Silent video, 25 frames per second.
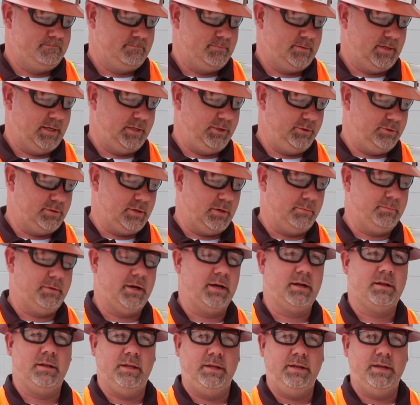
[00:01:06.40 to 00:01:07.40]
Like you talking
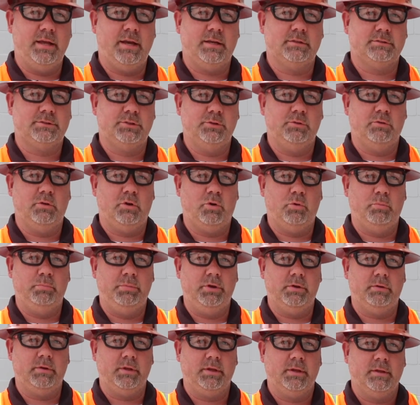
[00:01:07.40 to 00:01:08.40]
about clean outs through the whole
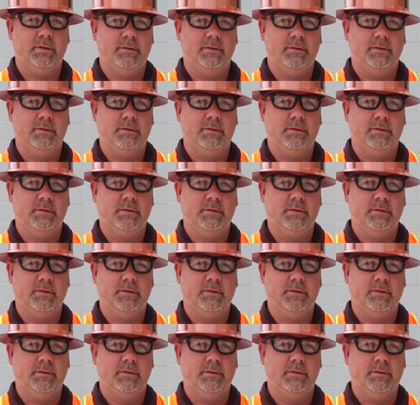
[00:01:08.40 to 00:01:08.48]
building?